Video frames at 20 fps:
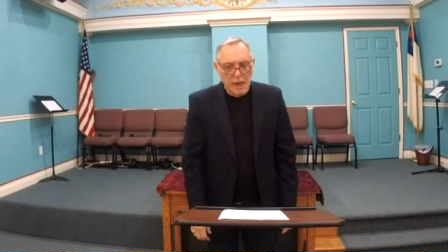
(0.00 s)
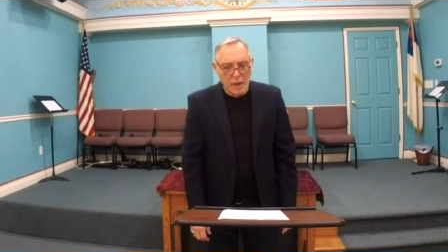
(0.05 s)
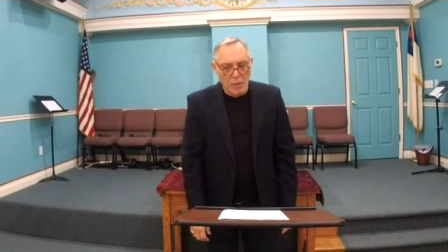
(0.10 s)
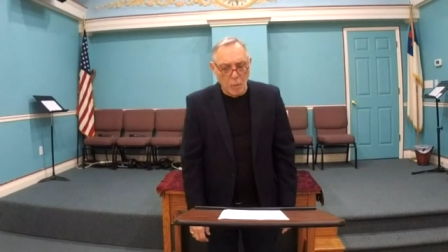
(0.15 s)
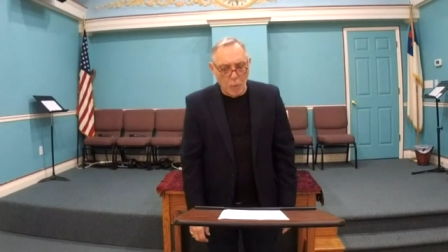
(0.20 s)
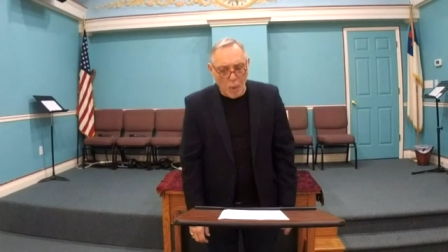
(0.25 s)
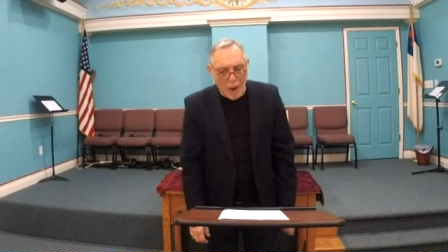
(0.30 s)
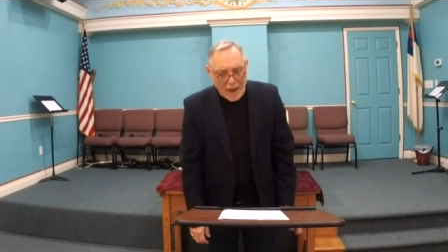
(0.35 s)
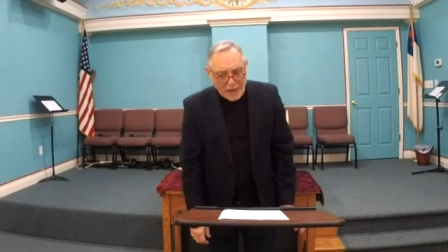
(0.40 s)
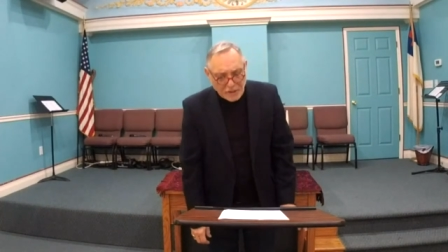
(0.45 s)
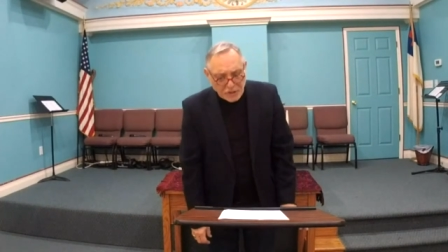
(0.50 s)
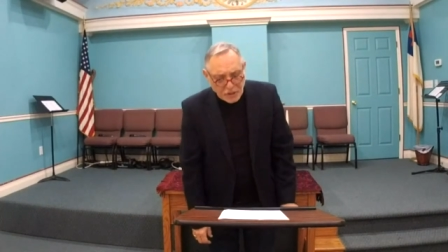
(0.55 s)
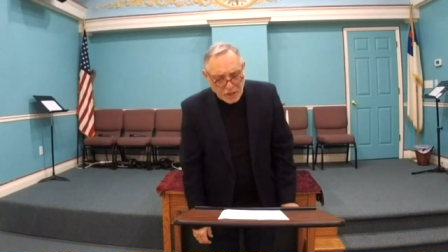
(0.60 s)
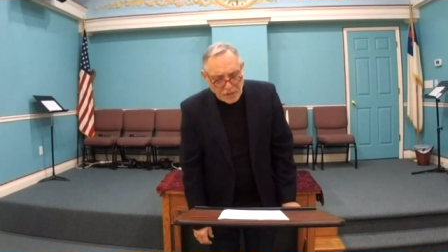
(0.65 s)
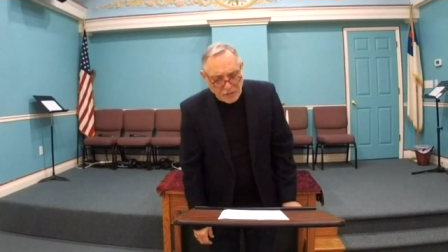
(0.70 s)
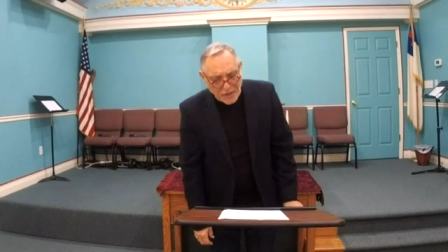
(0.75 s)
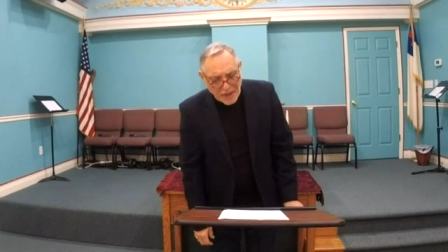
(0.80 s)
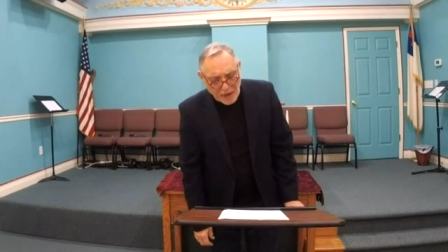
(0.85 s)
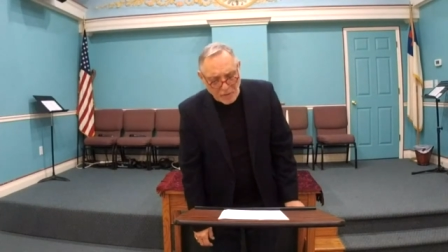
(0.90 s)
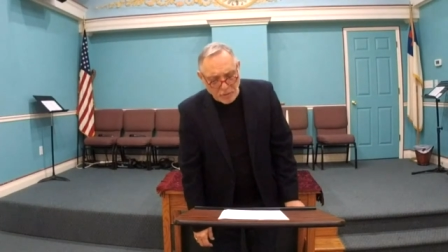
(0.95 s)
and
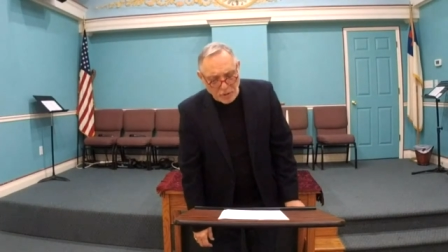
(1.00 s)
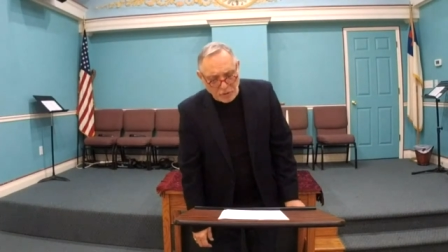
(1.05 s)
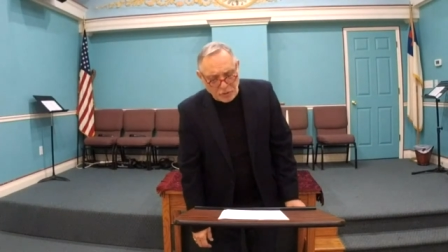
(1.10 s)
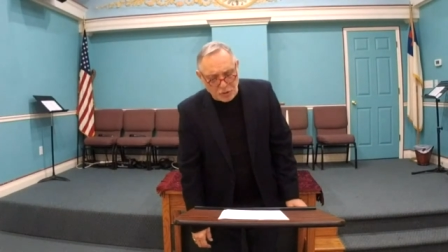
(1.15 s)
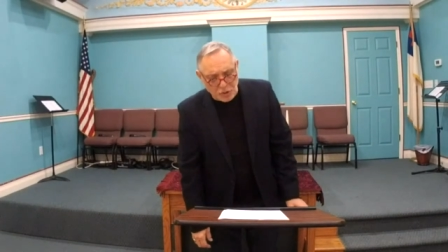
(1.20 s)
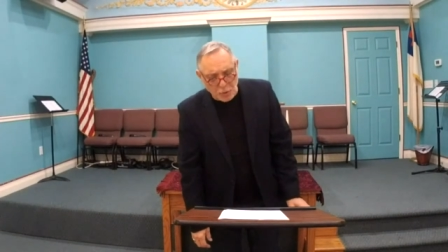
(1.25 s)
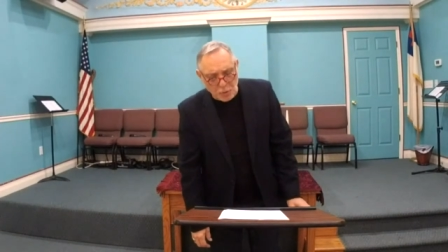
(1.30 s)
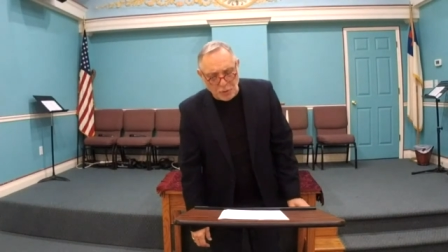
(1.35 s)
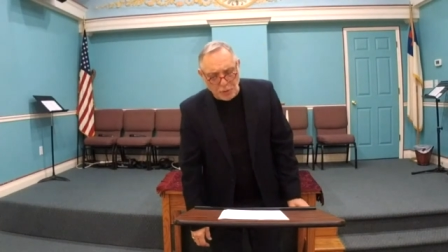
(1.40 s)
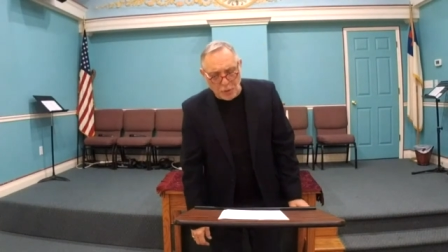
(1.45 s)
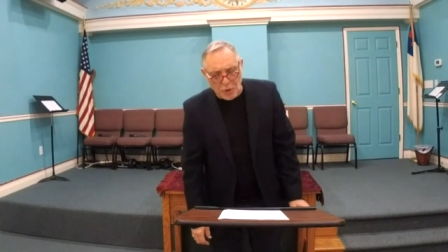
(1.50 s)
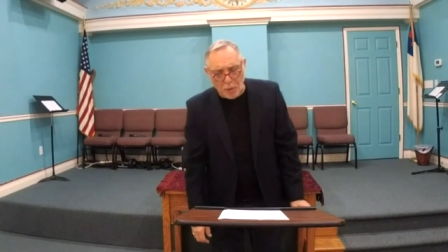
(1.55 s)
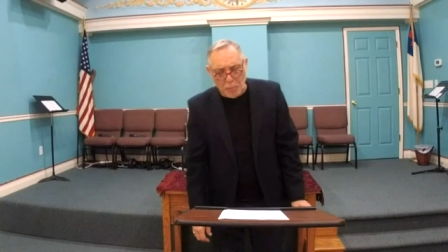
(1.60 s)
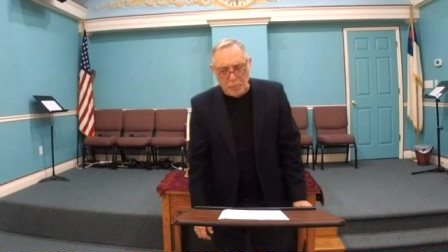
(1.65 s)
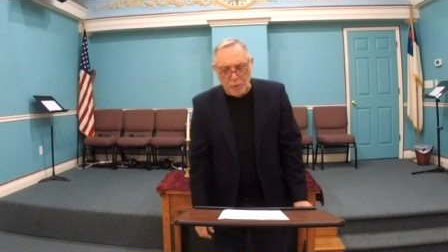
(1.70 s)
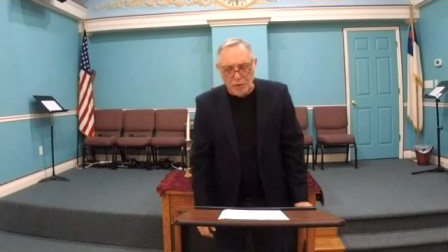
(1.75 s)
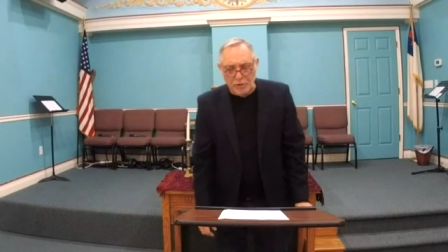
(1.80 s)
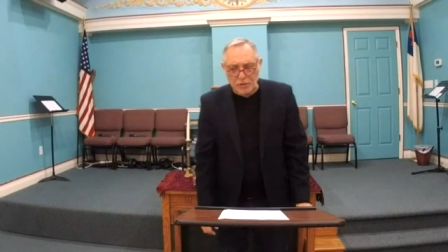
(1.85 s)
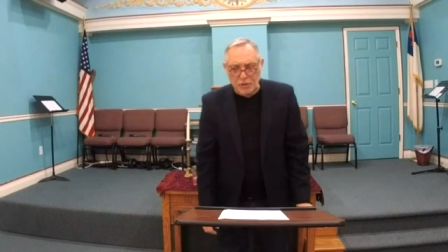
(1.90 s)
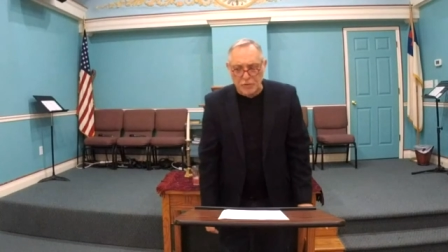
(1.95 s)
watching thereunto with all
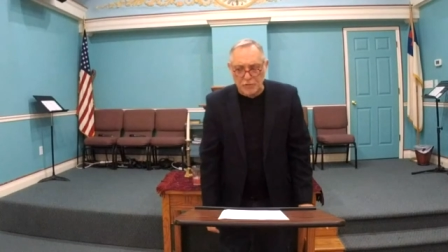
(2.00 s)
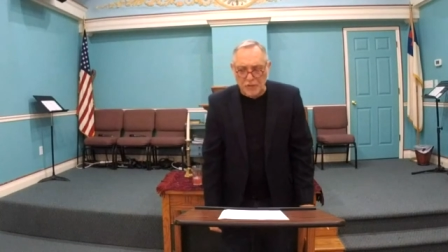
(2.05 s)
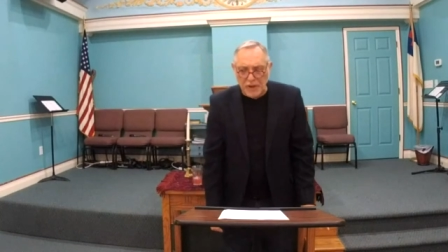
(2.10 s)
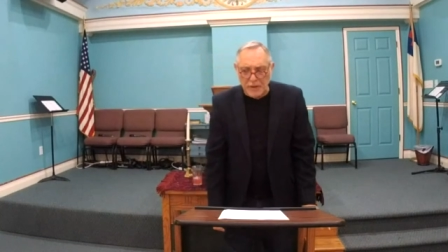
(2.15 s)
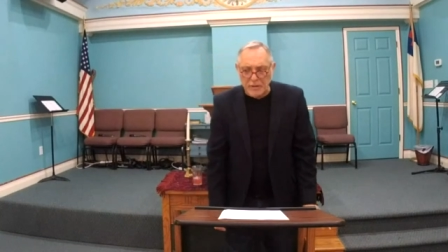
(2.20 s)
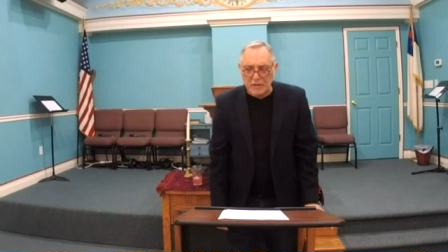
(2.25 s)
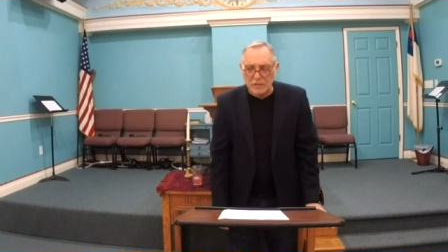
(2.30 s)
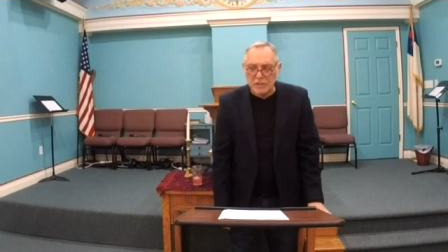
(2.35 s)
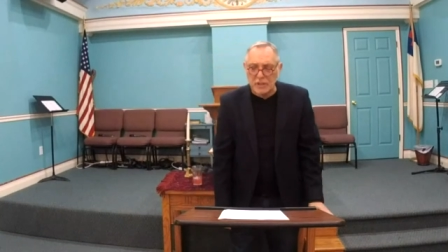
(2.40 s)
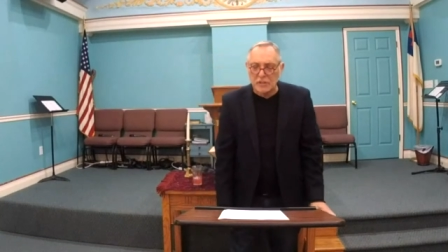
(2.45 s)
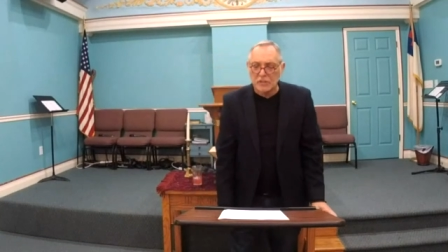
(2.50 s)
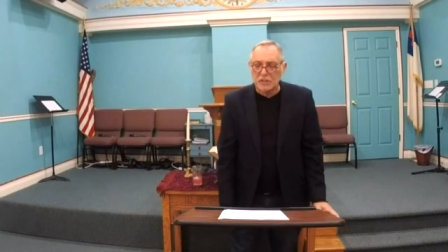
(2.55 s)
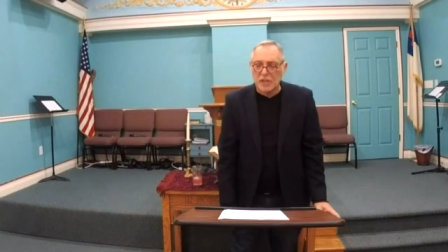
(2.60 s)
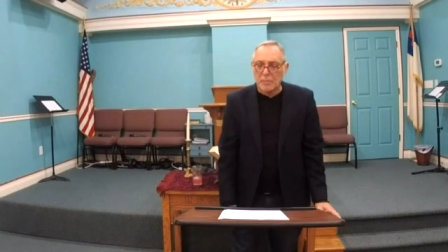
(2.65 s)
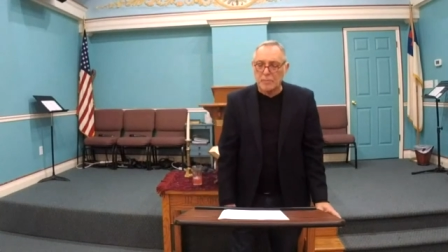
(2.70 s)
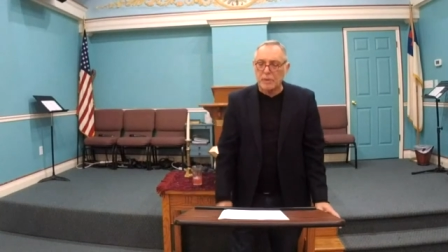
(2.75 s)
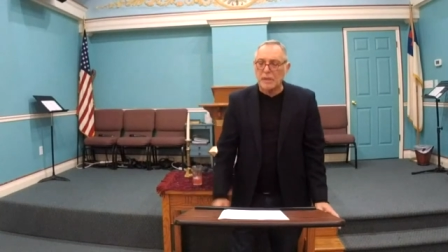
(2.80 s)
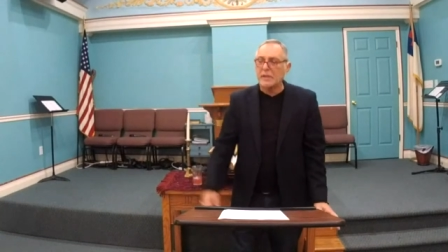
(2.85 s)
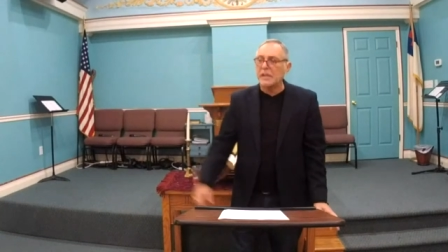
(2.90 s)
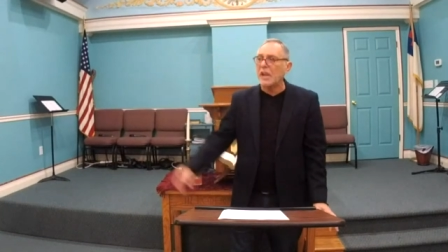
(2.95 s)
perseverance and
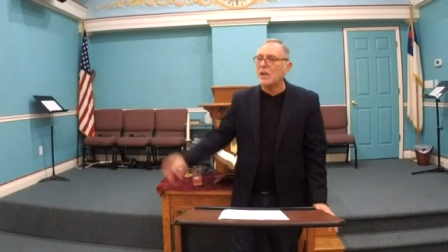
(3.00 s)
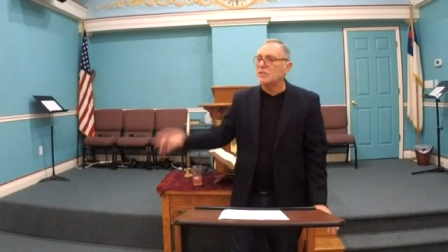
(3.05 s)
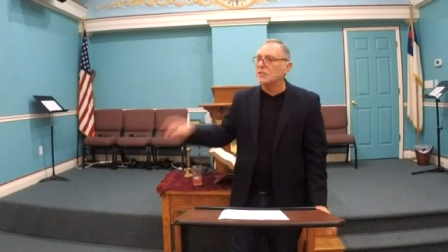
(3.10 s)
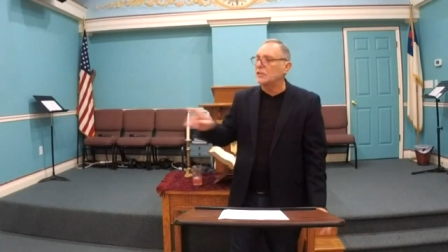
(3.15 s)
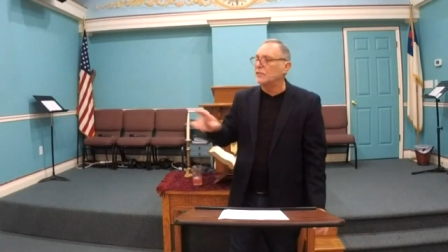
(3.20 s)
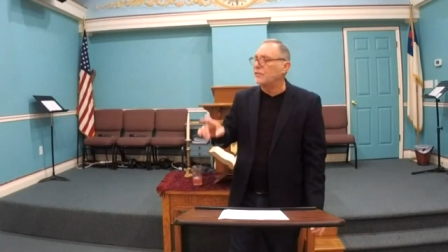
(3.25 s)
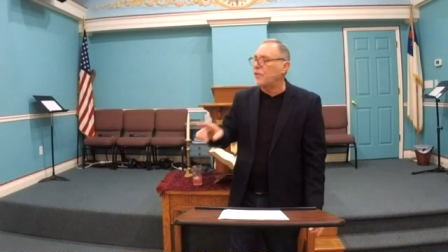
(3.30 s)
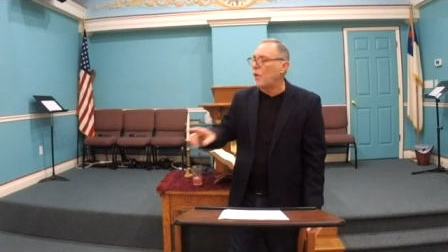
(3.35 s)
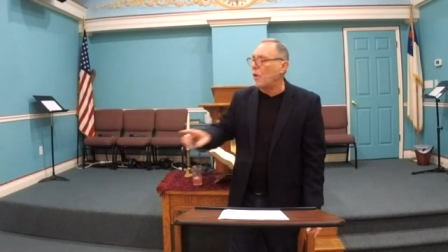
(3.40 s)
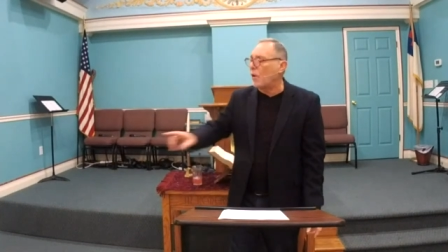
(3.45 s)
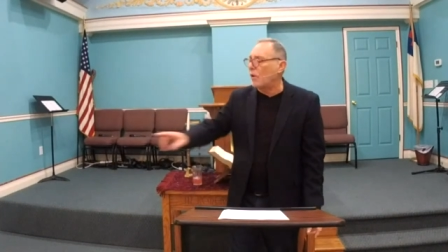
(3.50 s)
supplication for